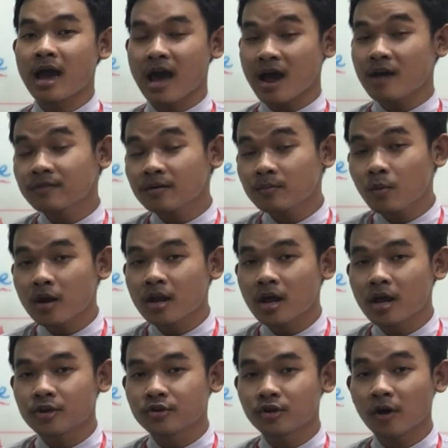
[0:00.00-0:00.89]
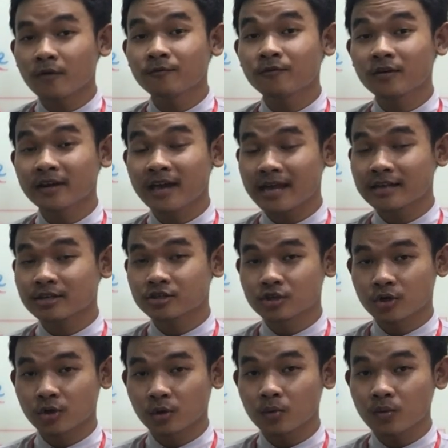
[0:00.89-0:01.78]
Everyone, don't
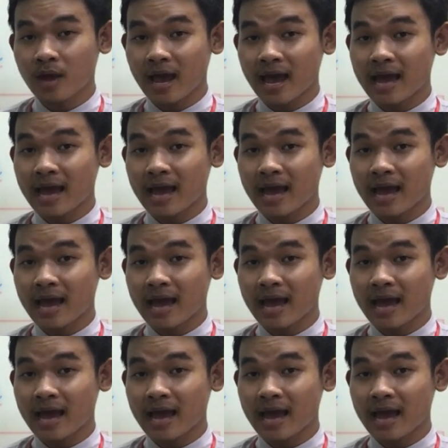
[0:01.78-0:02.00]
forget to